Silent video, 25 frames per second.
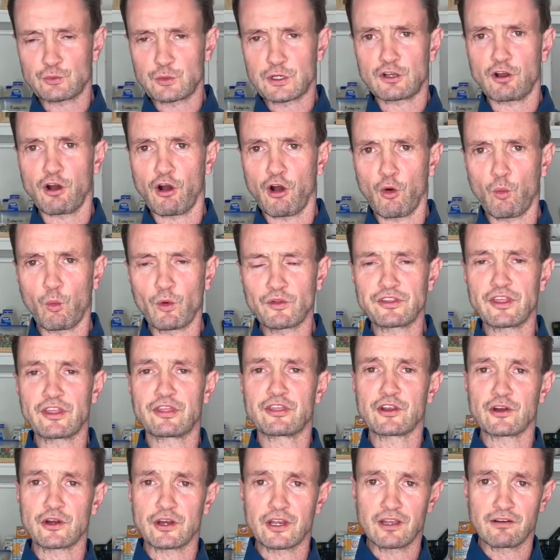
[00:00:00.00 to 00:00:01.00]
recall what the
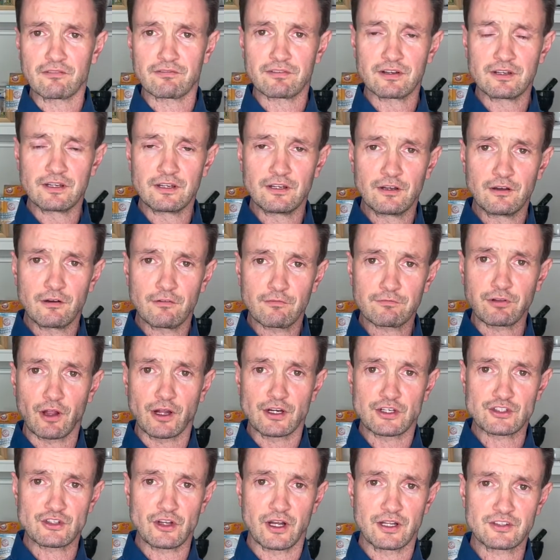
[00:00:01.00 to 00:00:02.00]
theory of
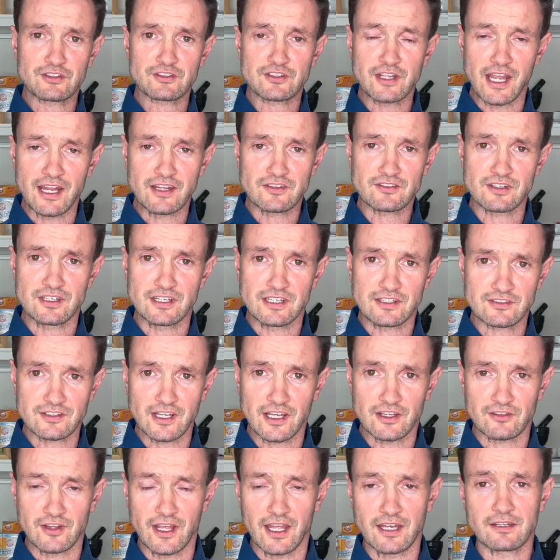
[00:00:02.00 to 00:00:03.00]
phlogiston states, and it
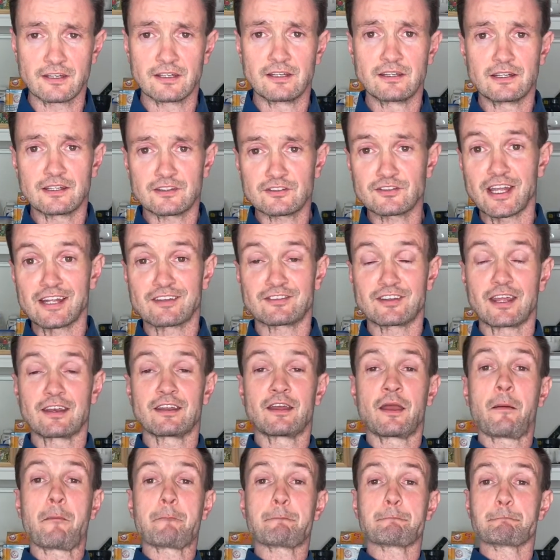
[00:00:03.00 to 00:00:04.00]
states that
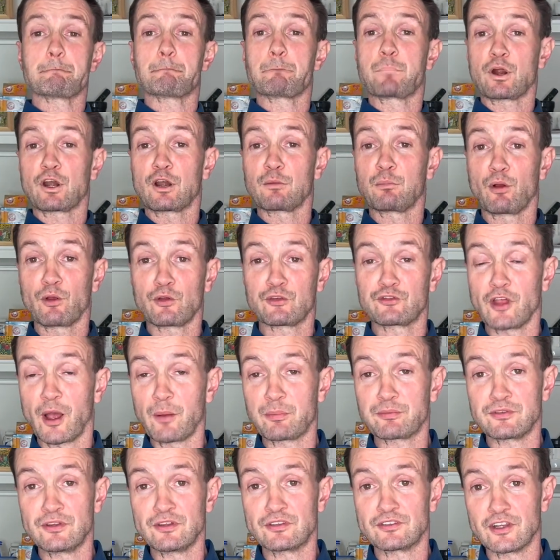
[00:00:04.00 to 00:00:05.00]
burnable
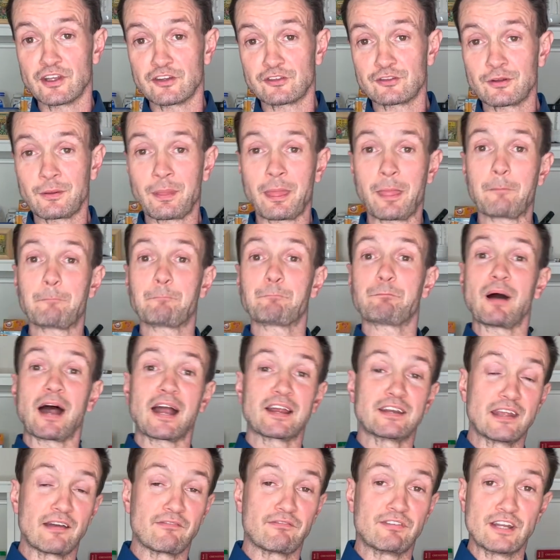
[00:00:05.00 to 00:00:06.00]
substances, by
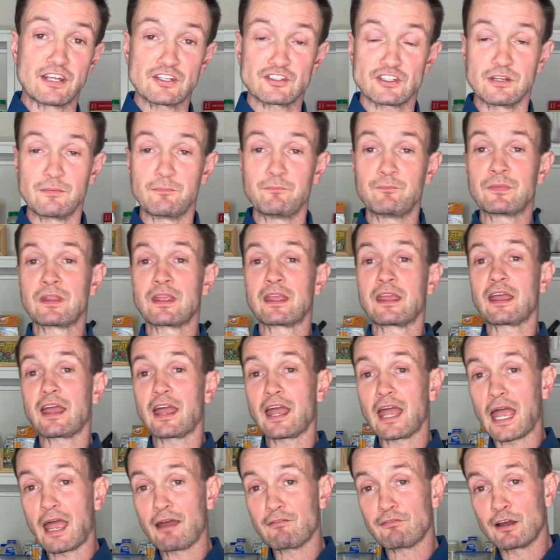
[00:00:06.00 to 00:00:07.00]
definition,
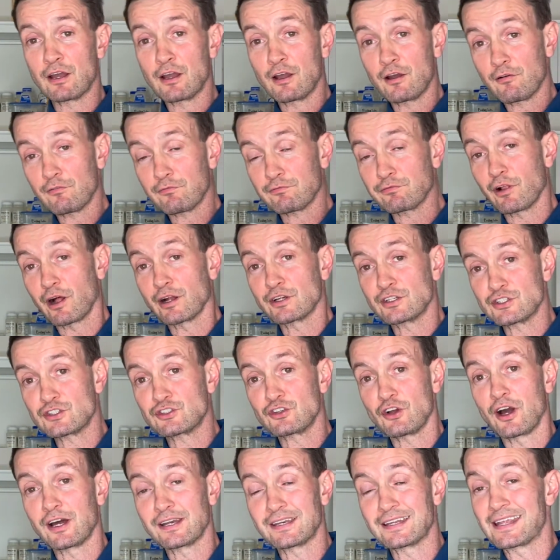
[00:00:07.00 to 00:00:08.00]
have
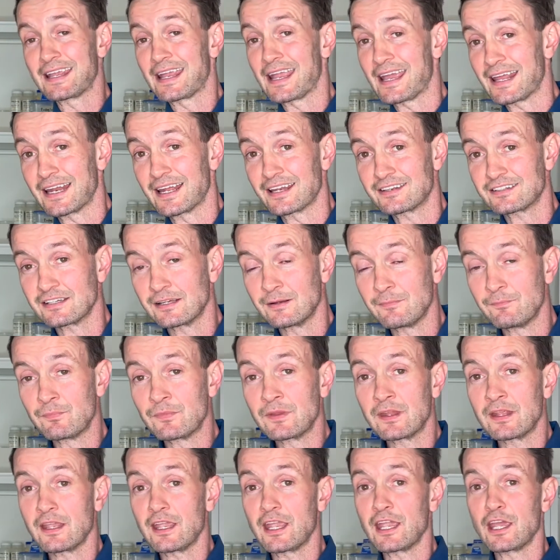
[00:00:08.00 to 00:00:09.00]
phlogiston in it,
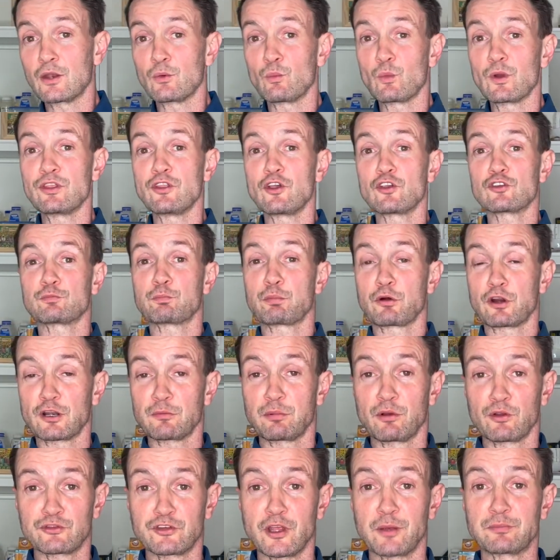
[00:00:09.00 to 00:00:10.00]
and when those
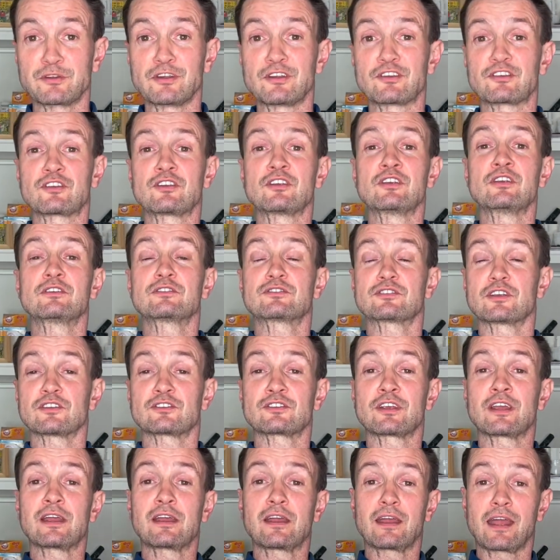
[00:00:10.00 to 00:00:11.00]
burnable
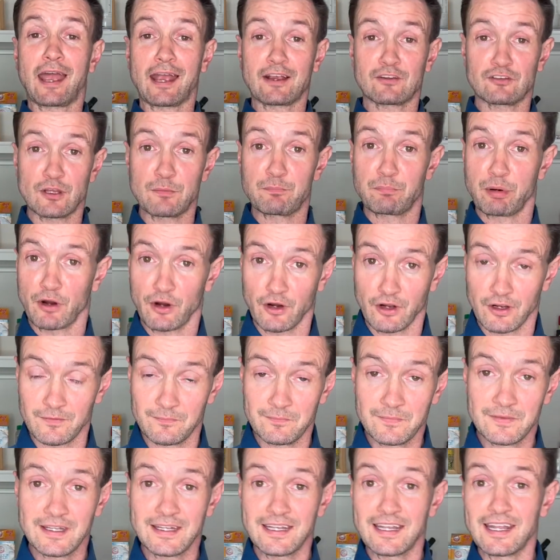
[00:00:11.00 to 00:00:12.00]
substances actually burn,
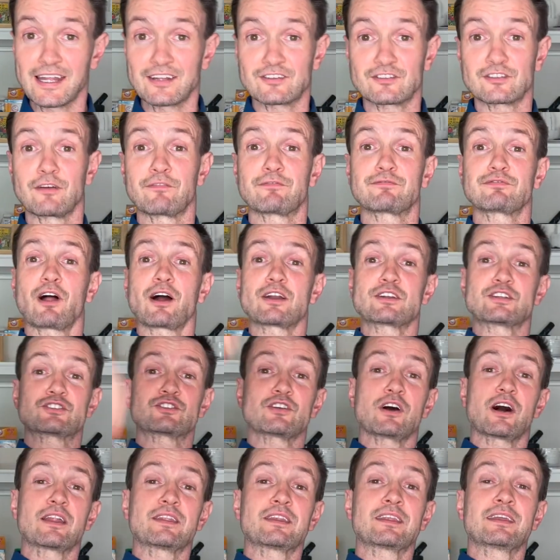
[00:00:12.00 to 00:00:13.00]
it's the
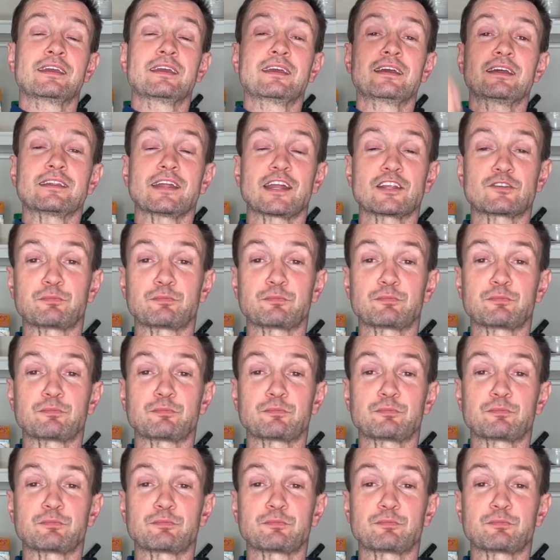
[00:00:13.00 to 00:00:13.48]
phlogiston that's